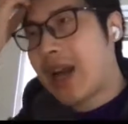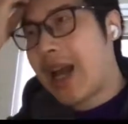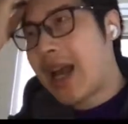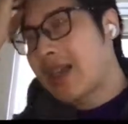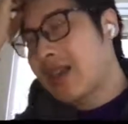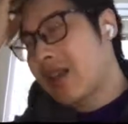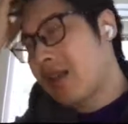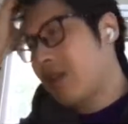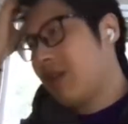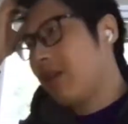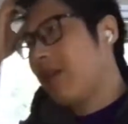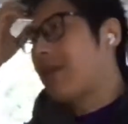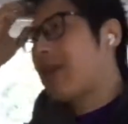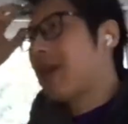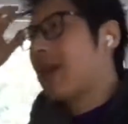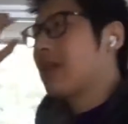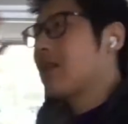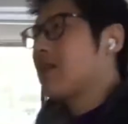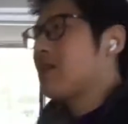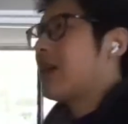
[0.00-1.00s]

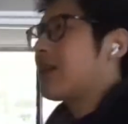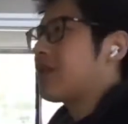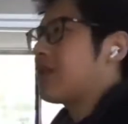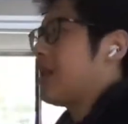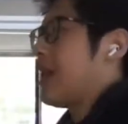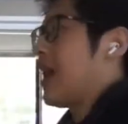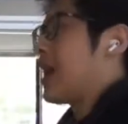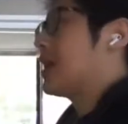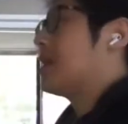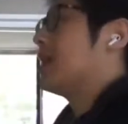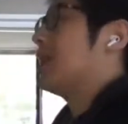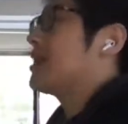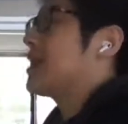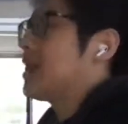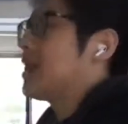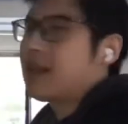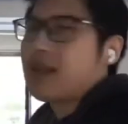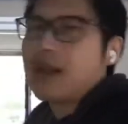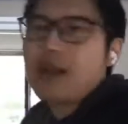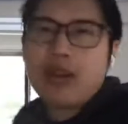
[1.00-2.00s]
the instruction like
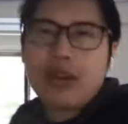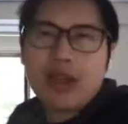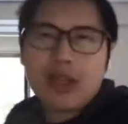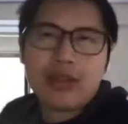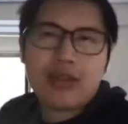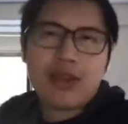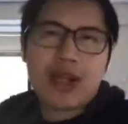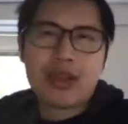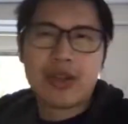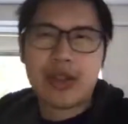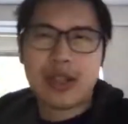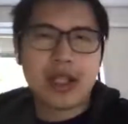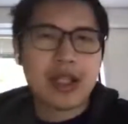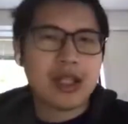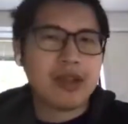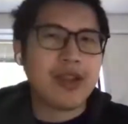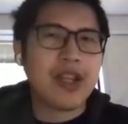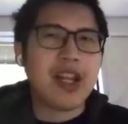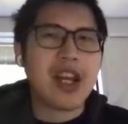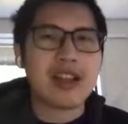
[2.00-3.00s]
tensor core instruction
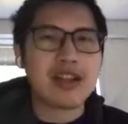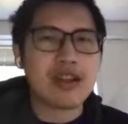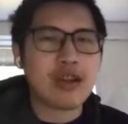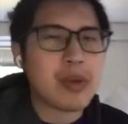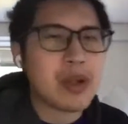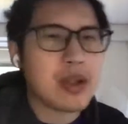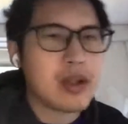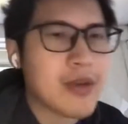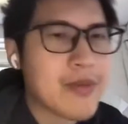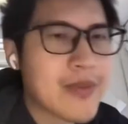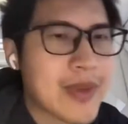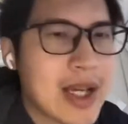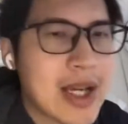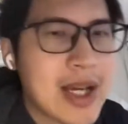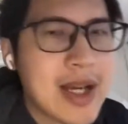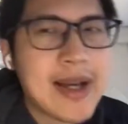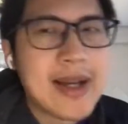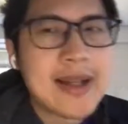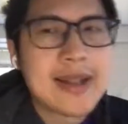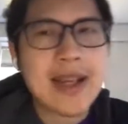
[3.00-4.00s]
in NVIDIA's GPU,
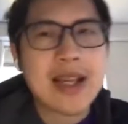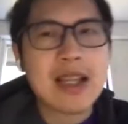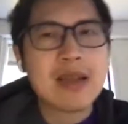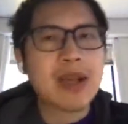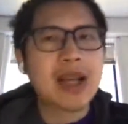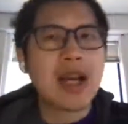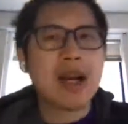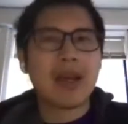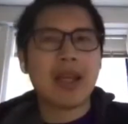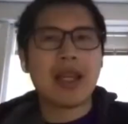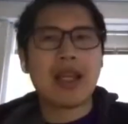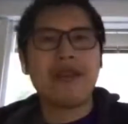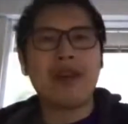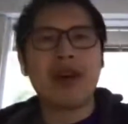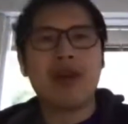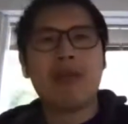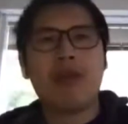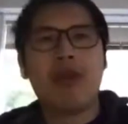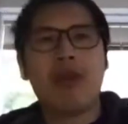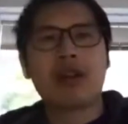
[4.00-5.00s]
things becoming
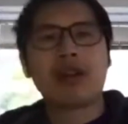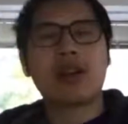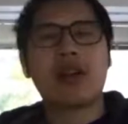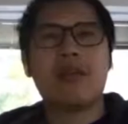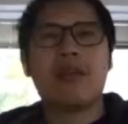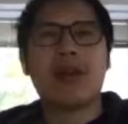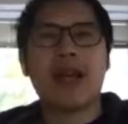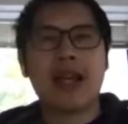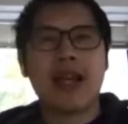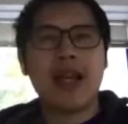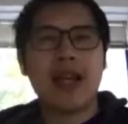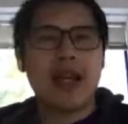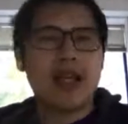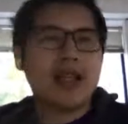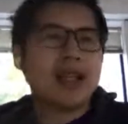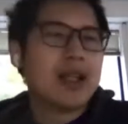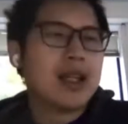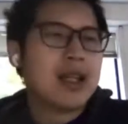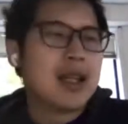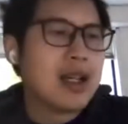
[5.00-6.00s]
even more complicated.
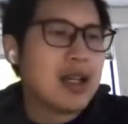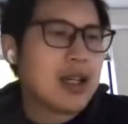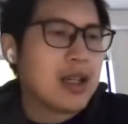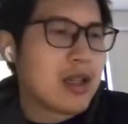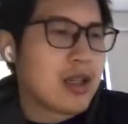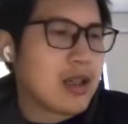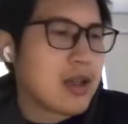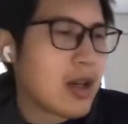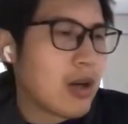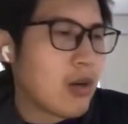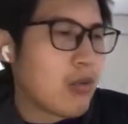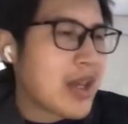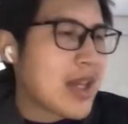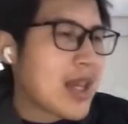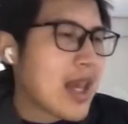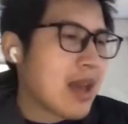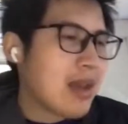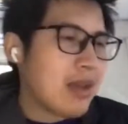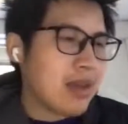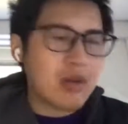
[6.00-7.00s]
We
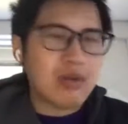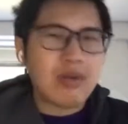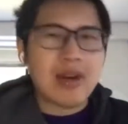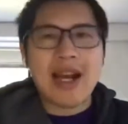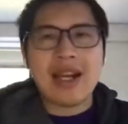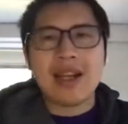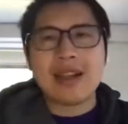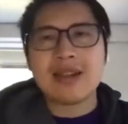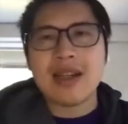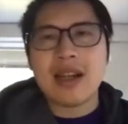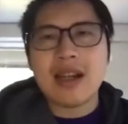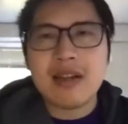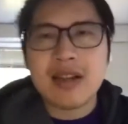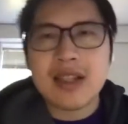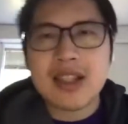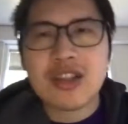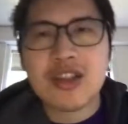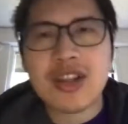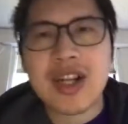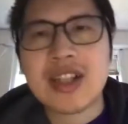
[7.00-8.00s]
can write a single
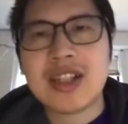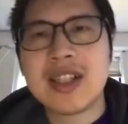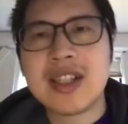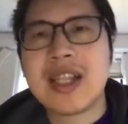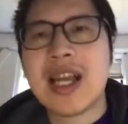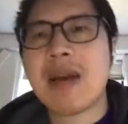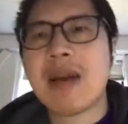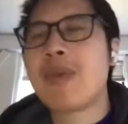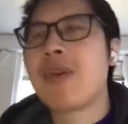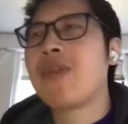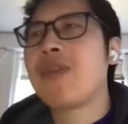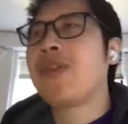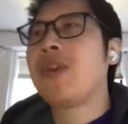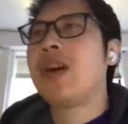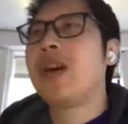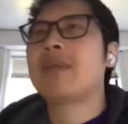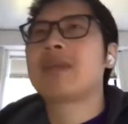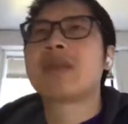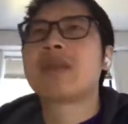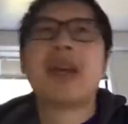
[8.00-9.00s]
instruction that
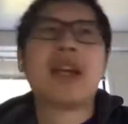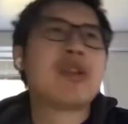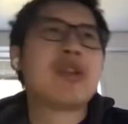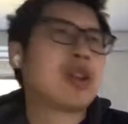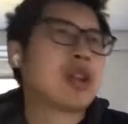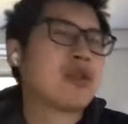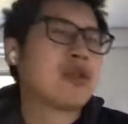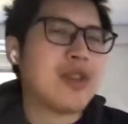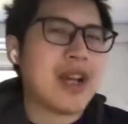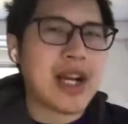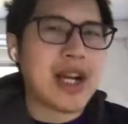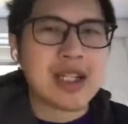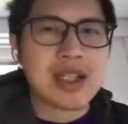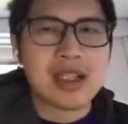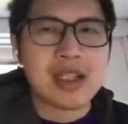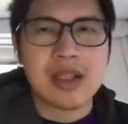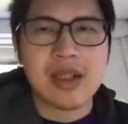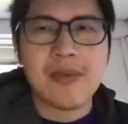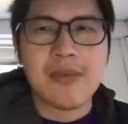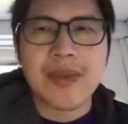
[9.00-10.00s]
performs matrix
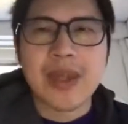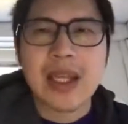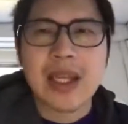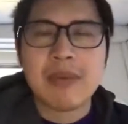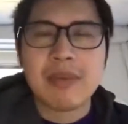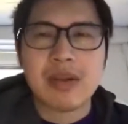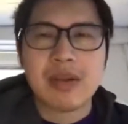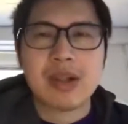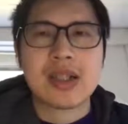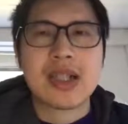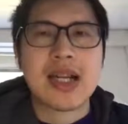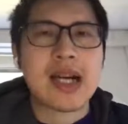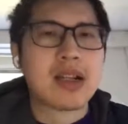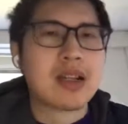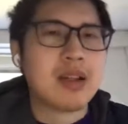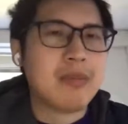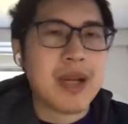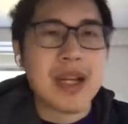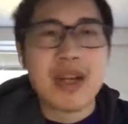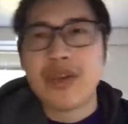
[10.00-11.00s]
vector product
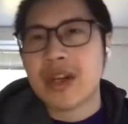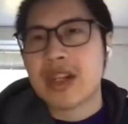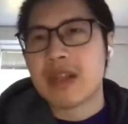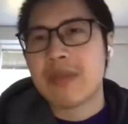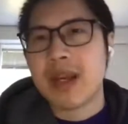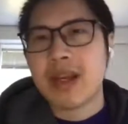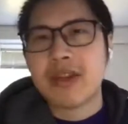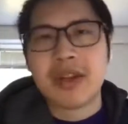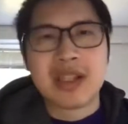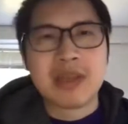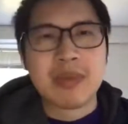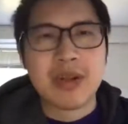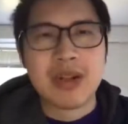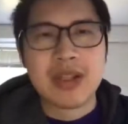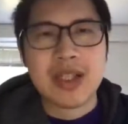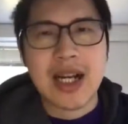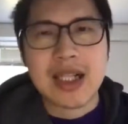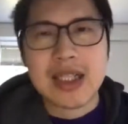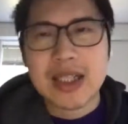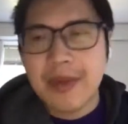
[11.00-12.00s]
or matrix
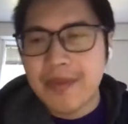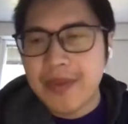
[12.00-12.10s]
product.